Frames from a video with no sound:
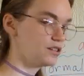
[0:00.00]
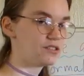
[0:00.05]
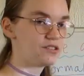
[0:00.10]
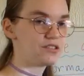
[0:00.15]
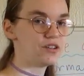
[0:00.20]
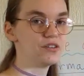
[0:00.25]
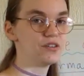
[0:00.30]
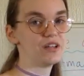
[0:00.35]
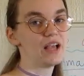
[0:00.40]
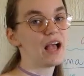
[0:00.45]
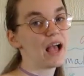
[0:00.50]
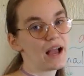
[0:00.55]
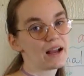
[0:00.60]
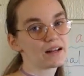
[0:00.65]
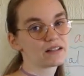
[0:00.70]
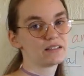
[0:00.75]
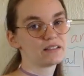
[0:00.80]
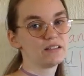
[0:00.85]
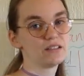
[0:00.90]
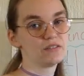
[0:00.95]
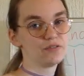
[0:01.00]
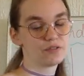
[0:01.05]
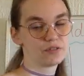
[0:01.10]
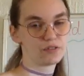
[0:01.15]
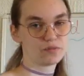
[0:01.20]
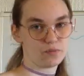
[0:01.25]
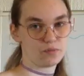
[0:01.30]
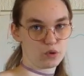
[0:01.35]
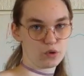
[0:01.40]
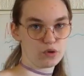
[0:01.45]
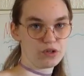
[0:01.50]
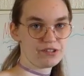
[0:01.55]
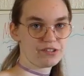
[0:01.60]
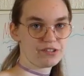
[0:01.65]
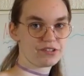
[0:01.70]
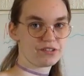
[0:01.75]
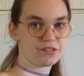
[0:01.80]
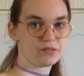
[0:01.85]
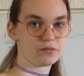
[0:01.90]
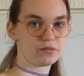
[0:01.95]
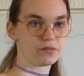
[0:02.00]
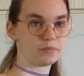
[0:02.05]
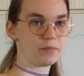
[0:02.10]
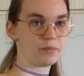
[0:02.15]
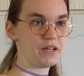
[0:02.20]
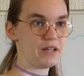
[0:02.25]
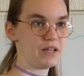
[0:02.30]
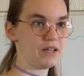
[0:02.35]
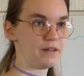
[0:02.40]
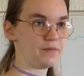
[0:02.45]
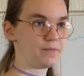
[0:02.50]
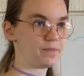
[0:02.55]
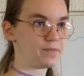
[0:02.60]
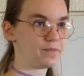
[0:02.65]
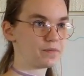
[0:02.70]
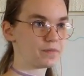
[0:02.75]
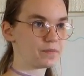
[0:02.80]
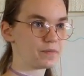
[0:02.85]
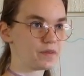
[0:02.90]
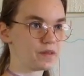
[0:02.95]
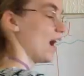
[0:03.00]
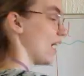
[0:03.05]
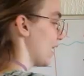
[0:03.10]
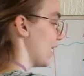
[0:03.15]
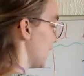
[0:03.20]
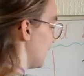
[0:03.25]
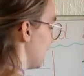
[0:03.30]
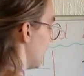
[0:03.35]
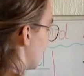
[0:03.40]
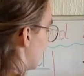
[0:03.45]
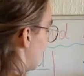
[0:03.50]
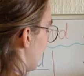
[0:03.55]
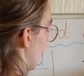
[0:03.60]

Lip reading: So the active voice would be, I